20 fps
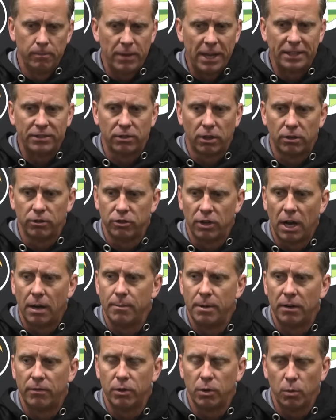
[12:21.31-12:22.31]
that's our
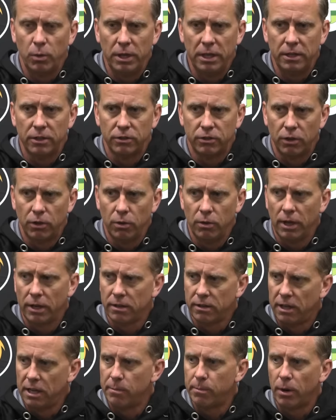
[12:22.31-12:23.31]
job every week is to do that
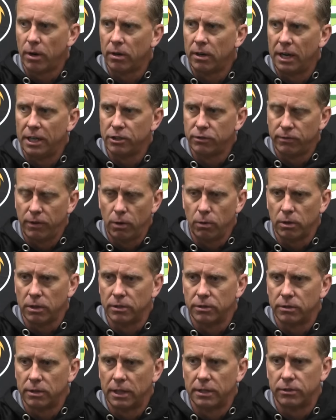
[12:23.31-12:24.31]
and keep our guys
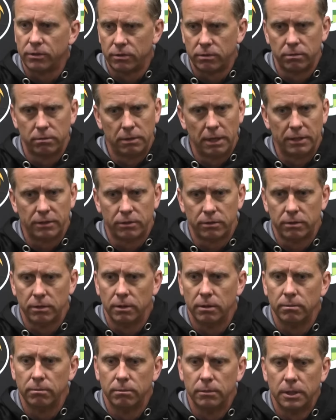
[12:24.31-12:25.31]
focused. That's that's
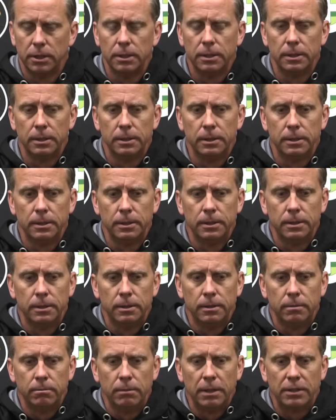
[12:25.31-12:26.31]
the
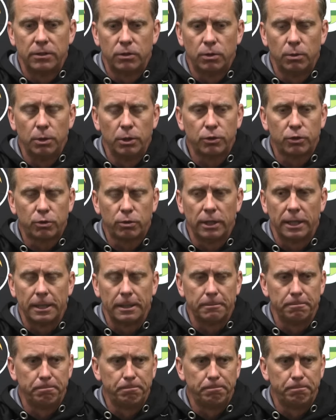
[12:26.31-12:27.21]
that's the real trick.